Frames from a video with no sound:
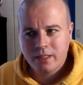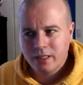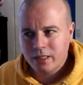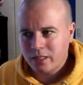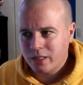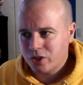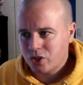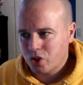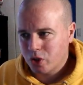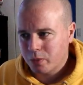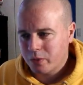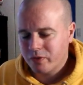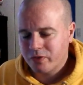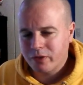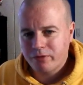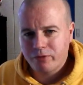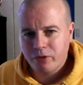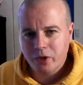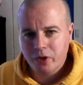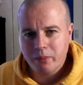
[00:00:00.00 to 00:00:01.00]
some of the
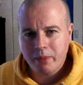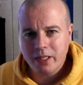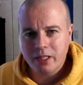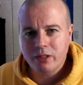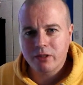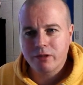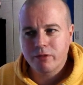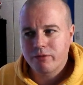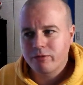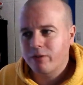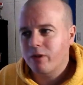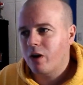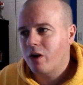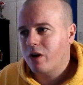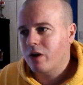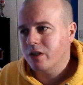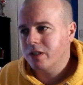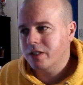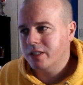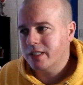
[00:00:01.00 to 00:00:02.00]
fundamental
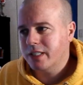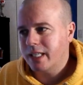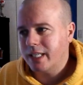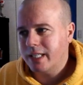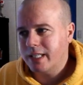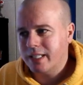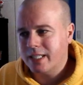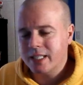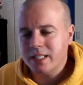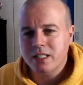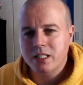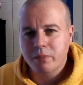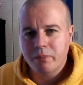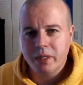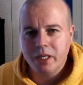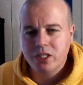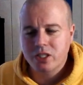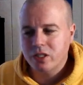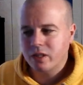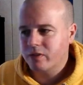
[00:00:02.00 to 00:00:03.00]
flaws in this
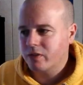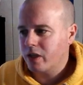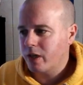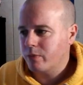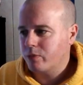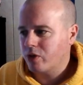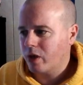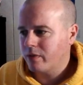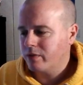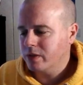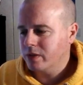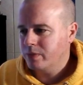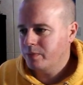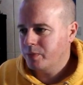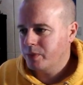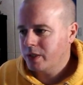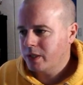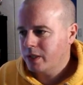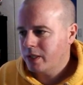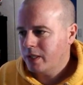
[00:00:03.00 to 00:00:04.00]
depiction of time travel.
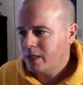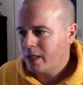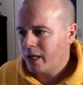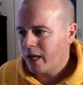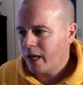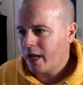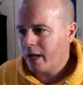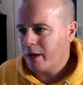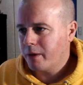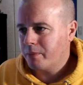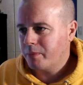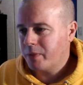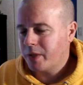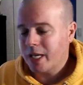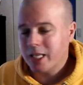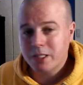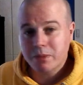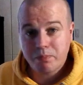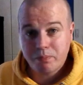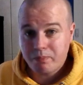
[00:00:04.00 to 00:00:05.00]

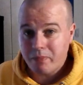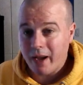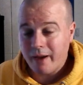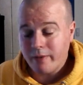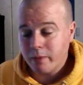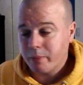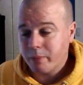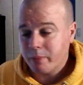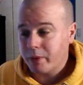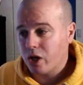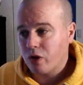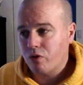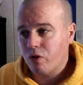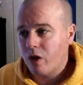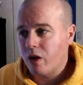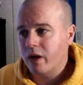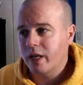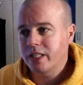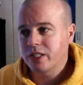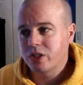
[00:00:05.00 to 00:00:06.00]
Yes, everybody got it
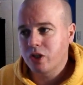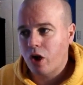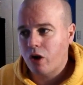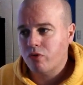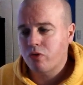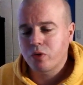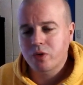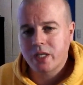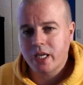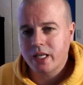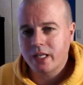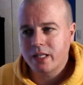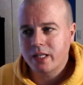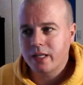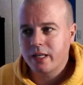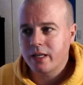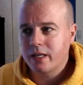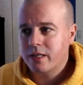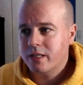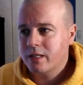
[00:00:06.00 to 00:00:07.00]
wrong. He's not rotating
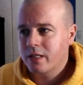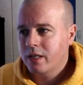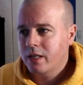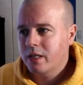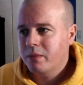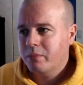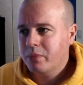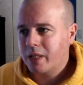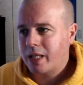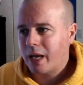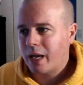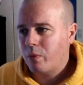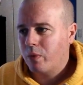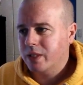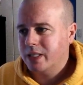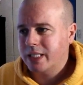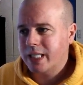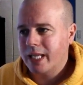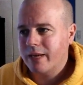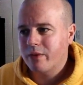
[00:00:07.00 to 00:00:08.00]
the Earth, but that
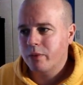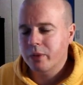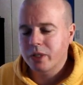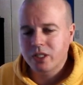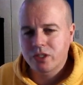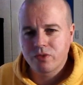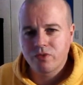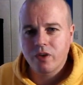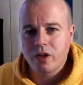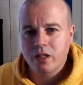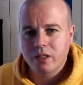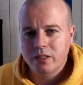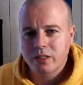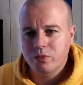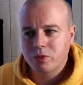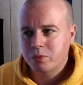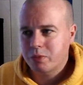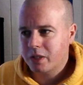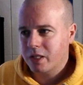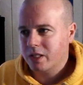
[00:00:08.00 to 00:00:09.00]
wasn't everybody's fault. It
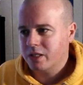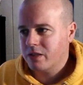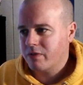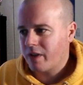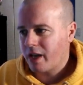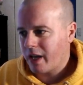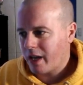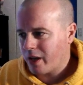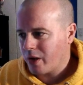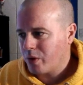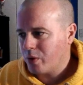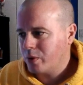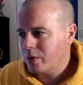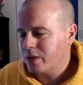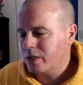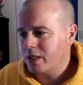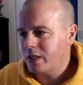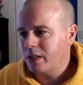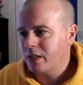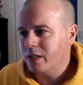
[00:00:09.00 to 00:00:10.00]
was because of how
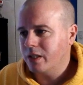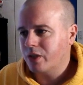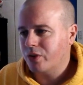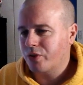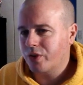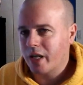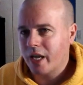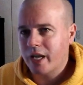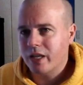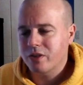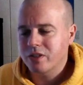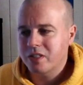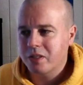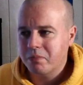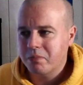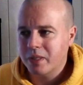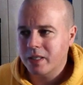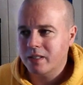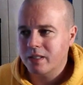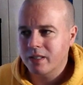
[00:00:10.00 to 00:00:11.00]
the creators
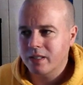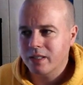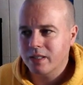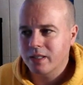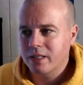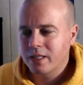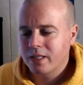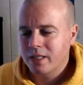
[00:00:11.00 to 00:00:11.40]
depicted it.